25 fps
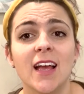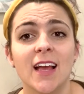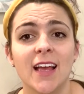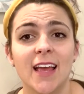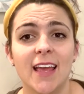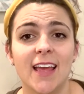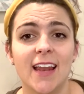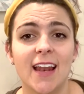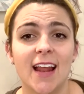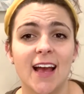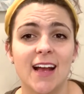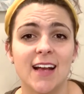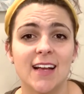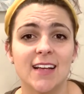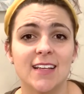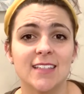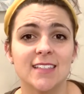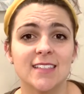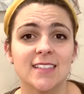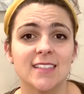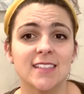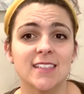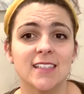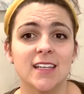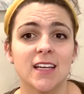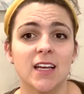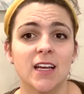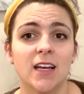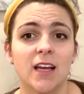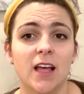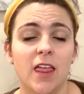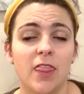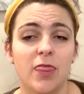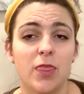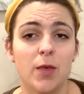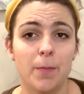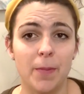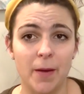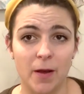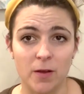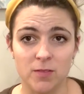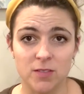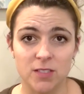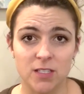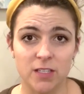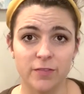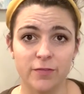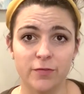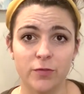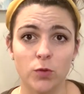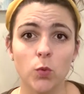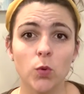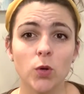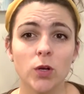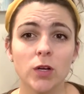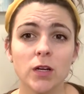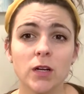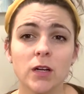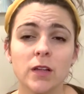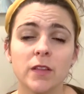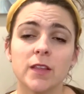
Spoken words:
It has the bouncy floor,